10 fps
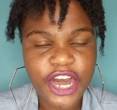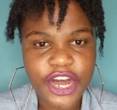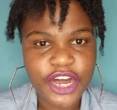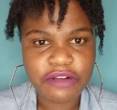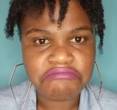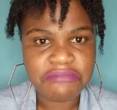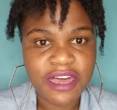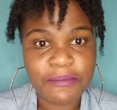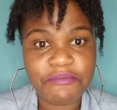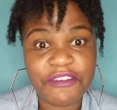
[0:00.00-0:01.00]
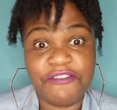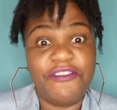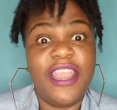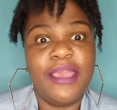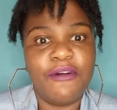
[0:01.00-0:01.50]
um, the
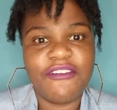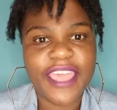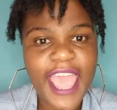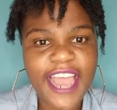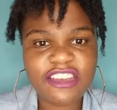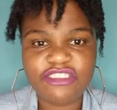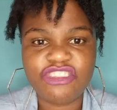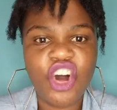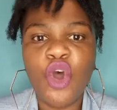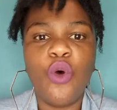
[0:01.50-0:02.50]
flame of a candle